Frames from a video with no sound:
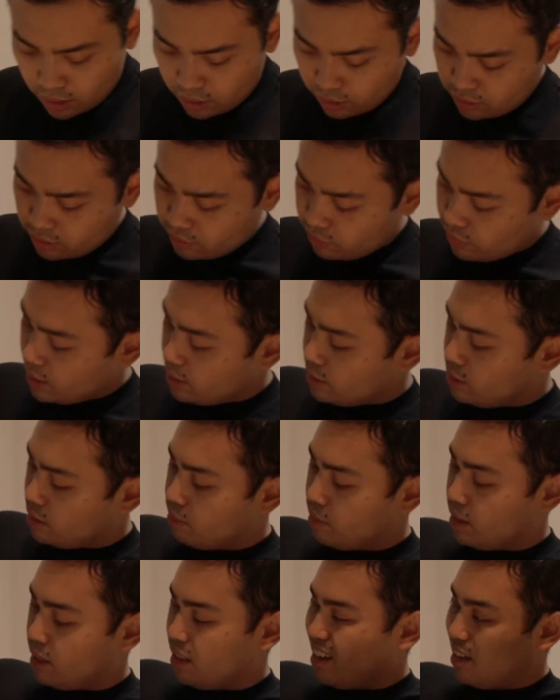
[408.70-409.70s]
I'll find
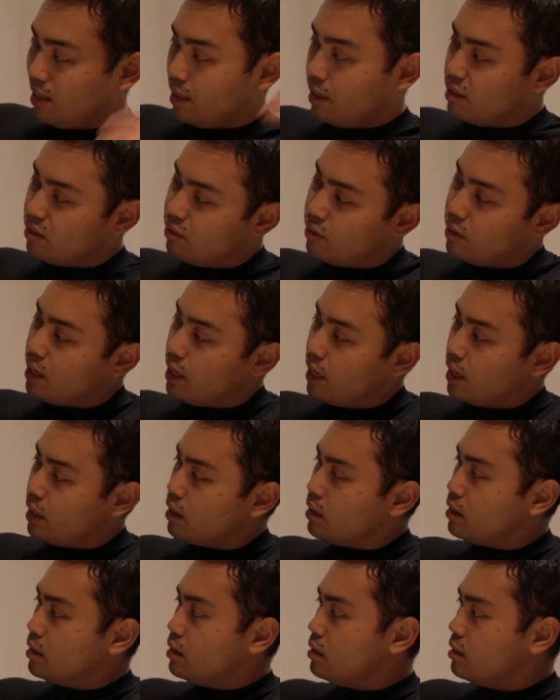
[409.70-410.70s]
something like this for
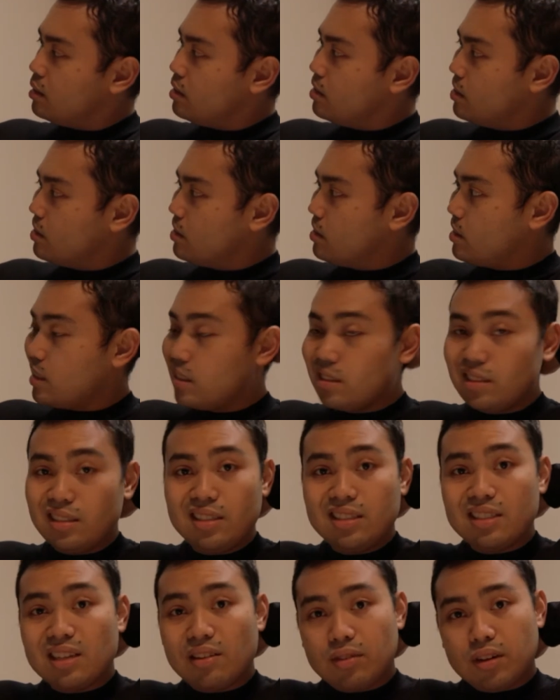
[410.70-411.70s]
like 60,
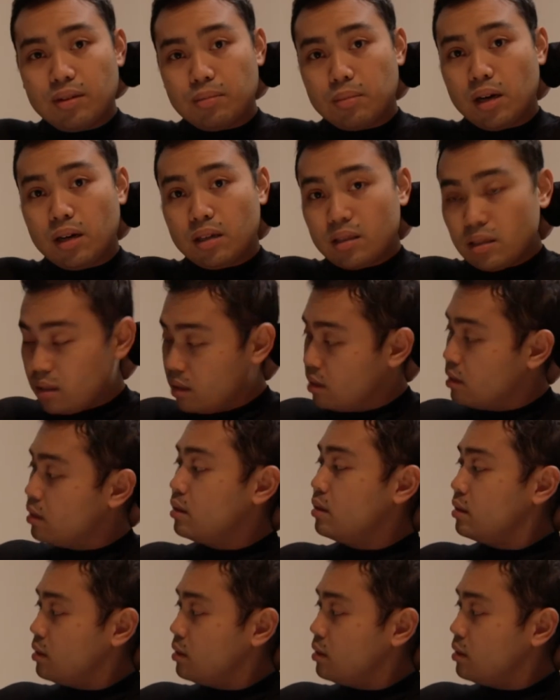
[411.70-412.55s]
70 bucks.